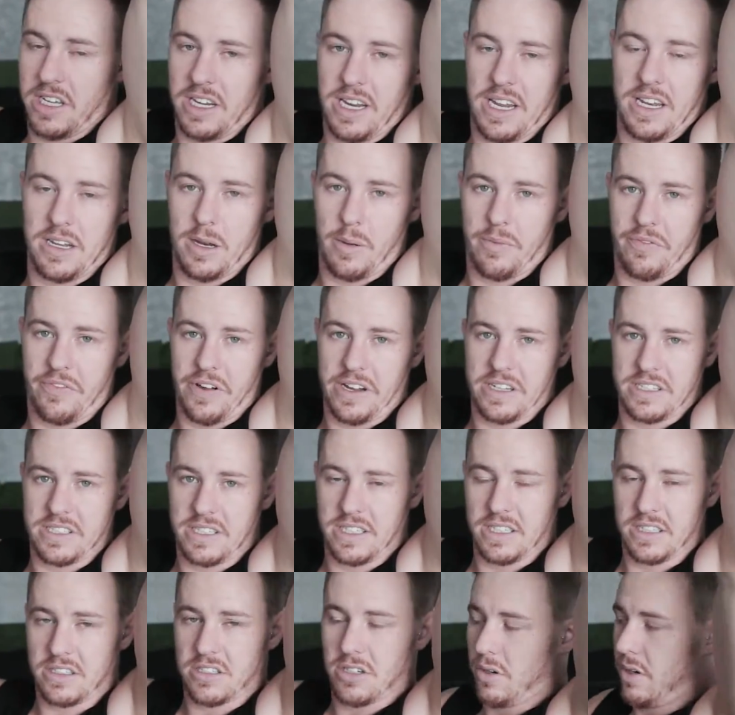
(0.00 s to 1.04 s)
going to end up
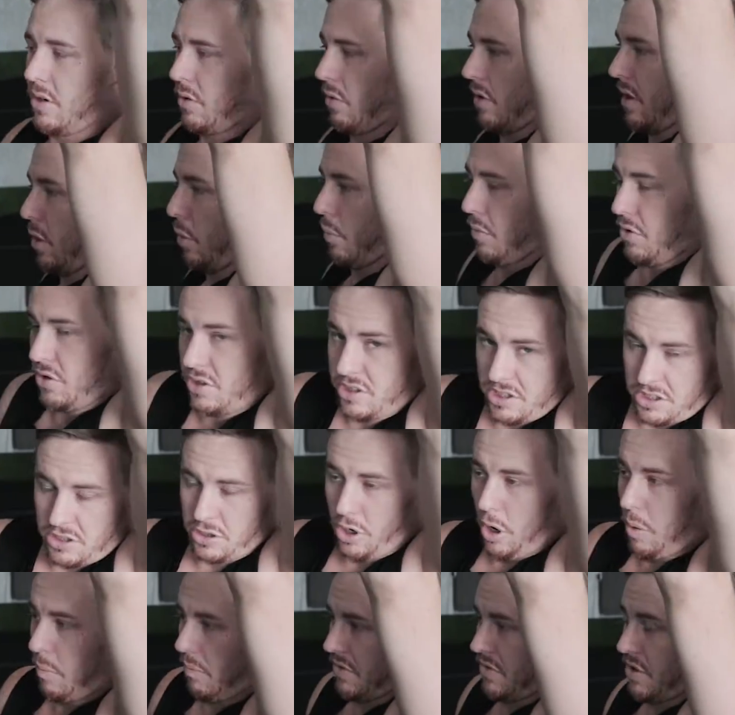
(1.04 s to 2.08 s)
facing, so it'll help you
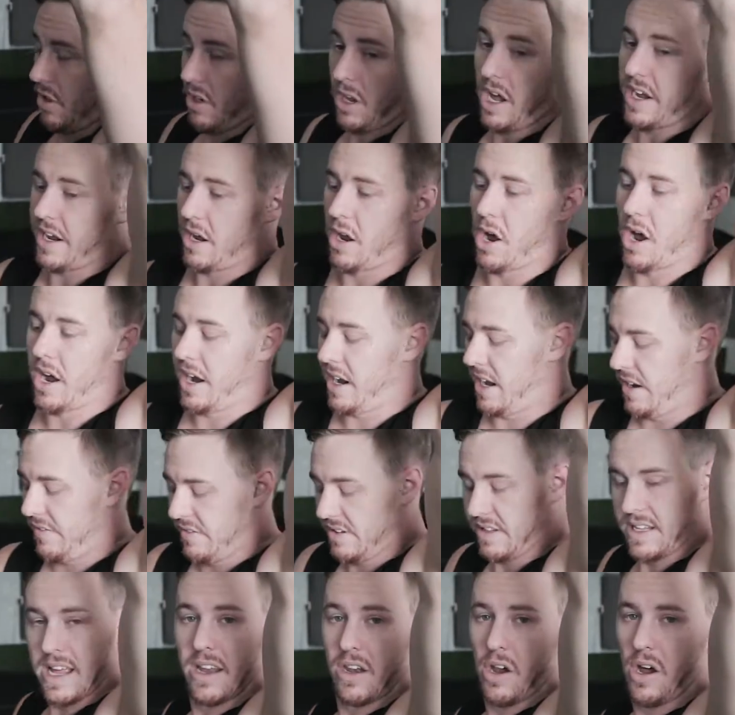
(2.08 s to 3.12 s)
stop.
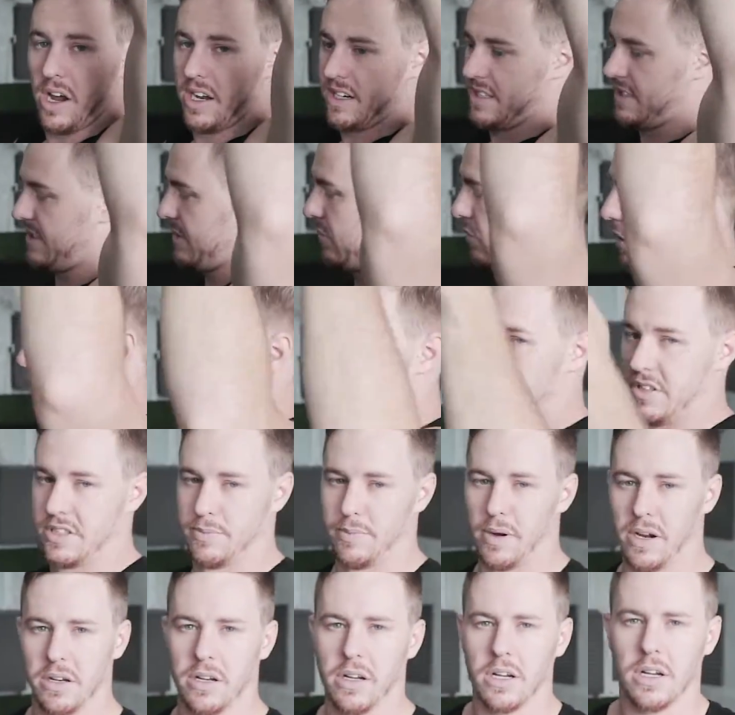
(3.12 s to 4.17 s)
Even then, I still
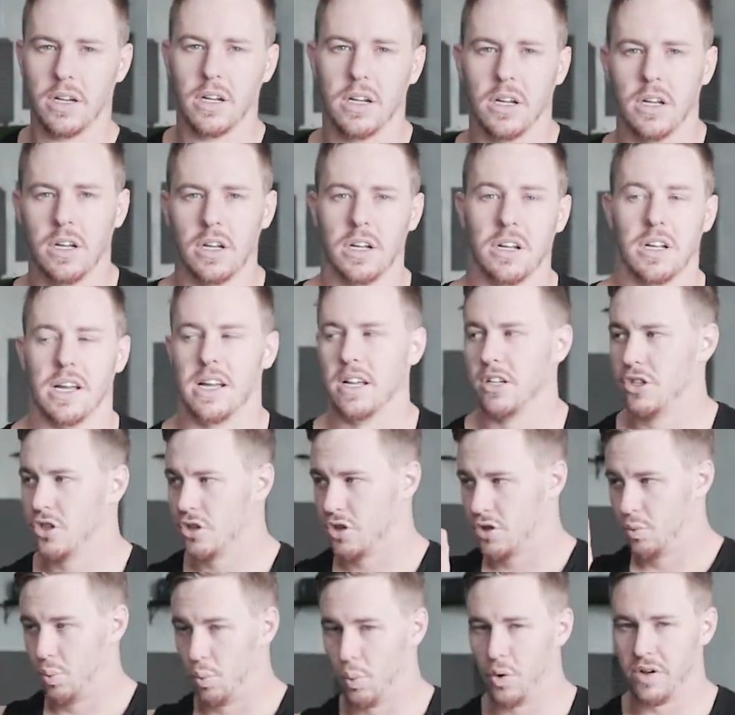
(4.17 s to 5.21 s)
overspun
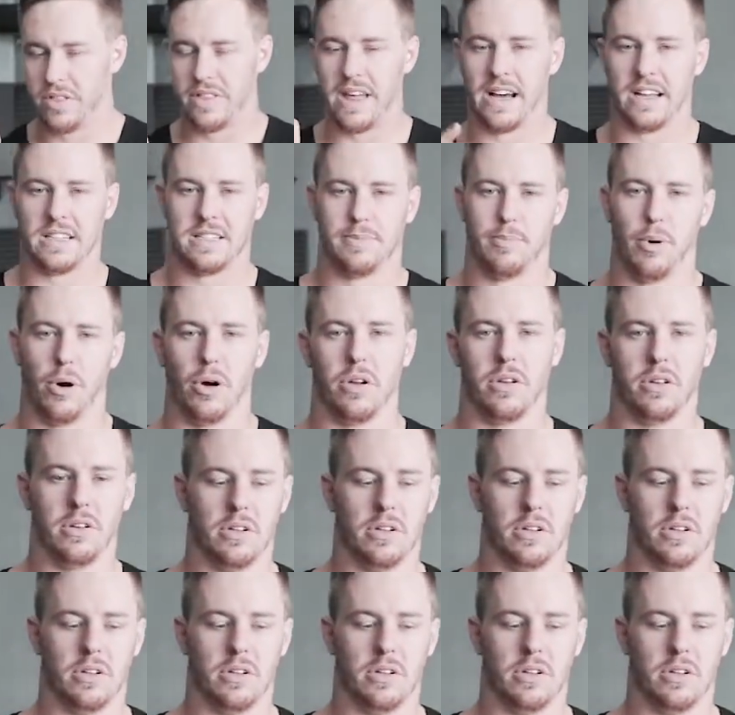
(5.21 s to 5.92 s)
with that spot.